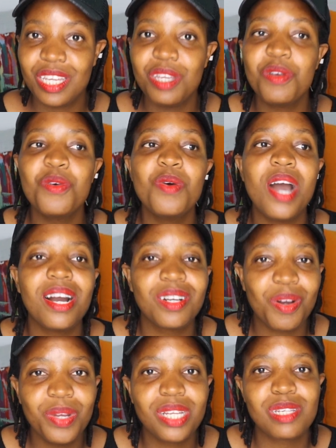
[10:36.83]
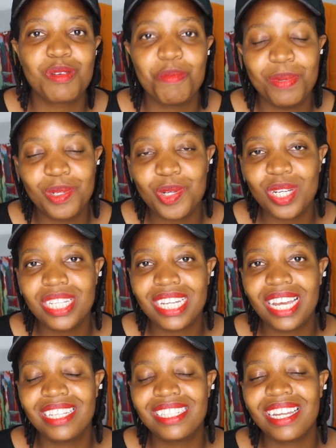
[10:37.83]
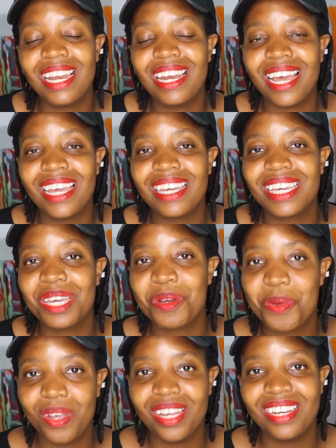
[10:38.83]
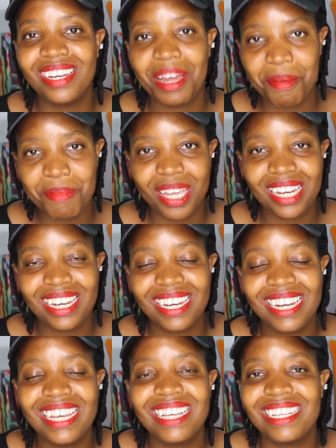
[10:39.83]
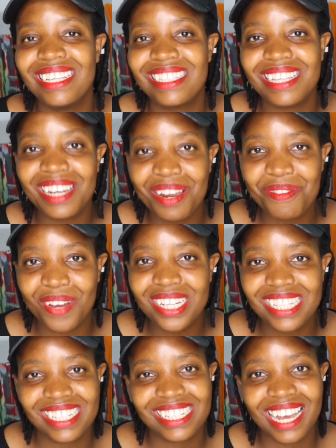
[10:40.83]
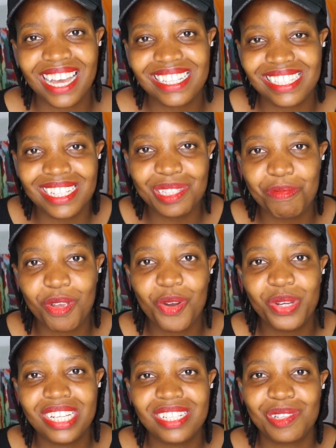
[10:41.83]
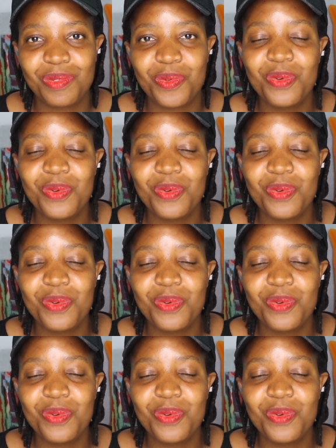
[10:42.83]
You are going to be treated like a queen. I mean, it's an advantage, guys. Let's be honest.